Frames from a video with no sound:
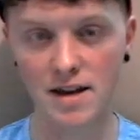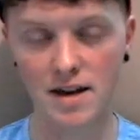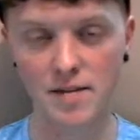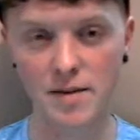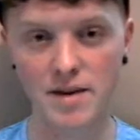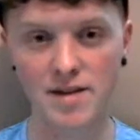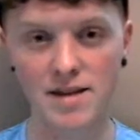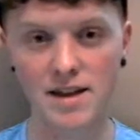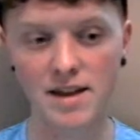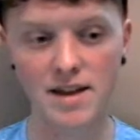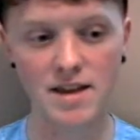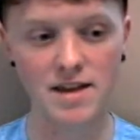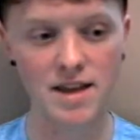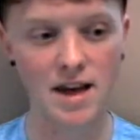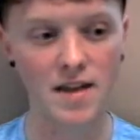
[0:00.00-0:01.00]
in my
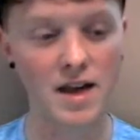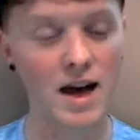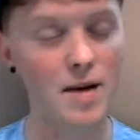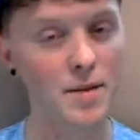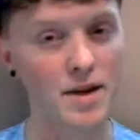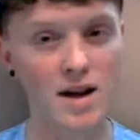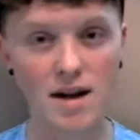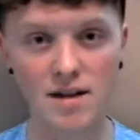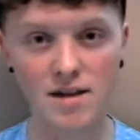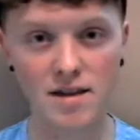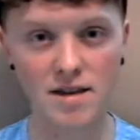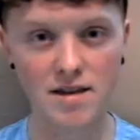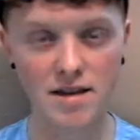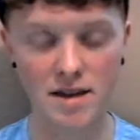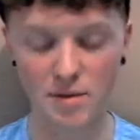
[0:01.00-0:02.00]
studies, and that I'm an
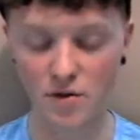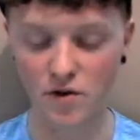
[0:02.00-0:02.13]
artist and I'm